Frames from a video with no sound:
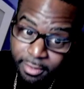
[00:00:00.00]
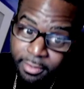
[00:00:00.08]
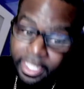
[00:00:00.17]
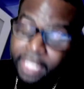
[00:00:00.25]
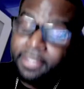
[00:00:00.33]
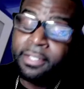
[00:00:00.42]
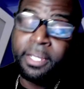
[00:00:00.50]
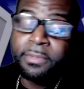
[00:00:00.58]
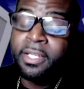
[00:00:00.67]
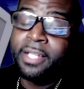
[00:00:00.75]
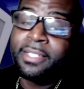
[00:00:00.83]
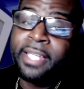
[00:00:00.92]
like the name
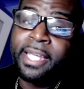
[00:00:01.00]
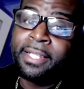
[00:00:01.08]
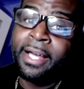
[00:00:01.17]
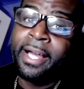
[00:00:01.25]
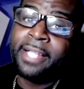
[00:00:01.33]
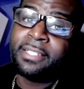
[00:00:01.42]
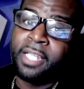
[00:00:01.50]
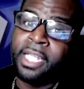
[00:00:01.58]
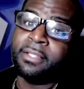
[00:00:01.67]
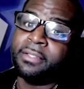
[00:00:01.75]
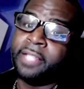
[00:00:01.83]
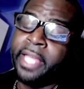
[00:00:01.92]
says, headlines
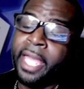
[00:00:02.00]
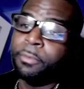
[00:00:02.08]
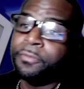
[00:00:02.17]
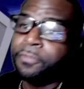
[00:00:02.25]
in the game of